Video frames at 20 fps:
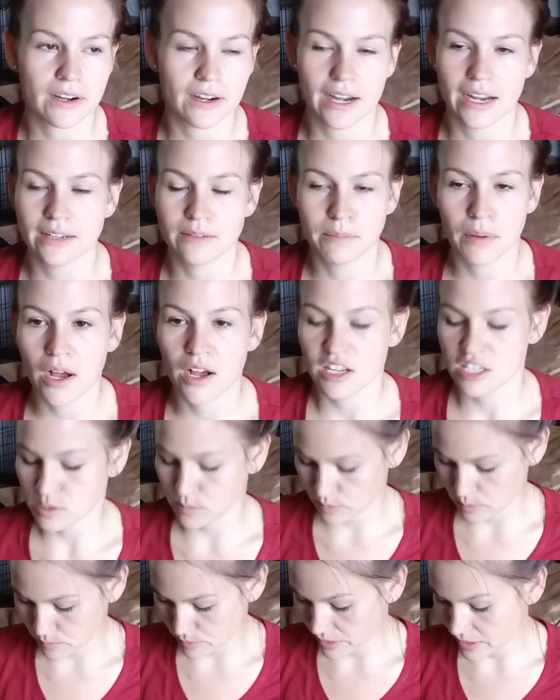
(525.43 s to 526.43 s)
and
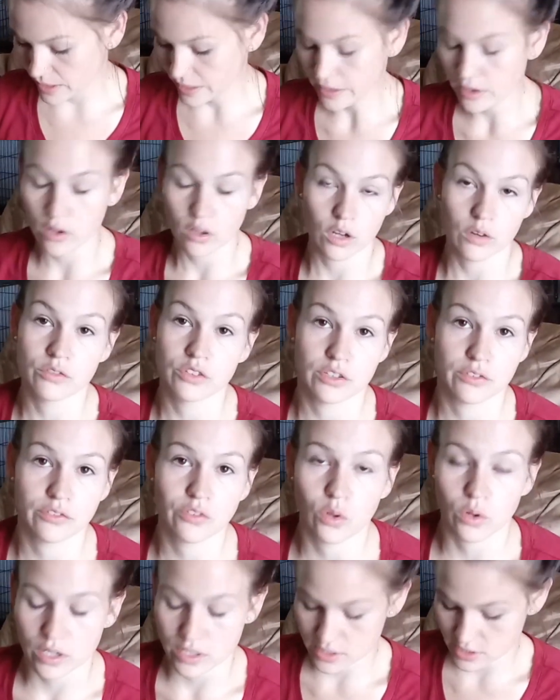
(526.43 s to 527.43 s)
possibly peeing all over the
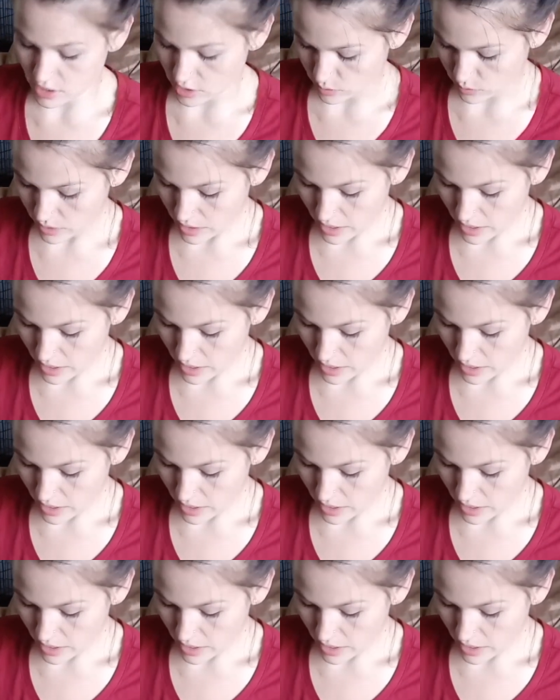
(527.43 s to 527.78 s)
floor. So